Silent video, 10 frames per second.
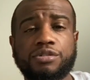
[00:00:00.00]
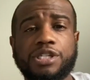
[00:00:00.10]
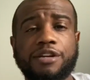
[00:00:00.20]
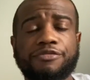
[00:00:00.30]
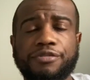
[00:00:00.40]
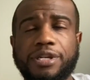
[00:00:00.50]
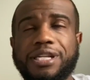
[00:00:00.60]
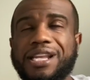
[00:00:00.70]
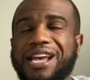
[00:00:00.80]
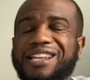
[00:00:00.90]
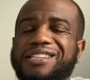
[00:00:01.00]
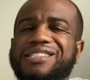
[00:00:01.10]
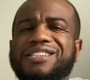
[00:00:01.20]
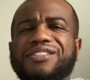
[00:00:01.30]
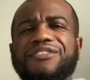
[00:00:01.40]
Jeffree, not
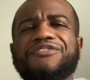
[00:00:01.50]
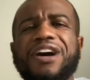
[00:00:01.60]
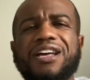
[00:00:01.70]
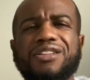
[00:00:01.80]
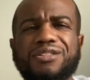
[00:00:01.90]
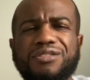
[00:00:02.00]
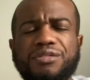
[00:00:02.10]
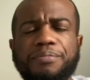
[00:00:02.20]
necessarily followed,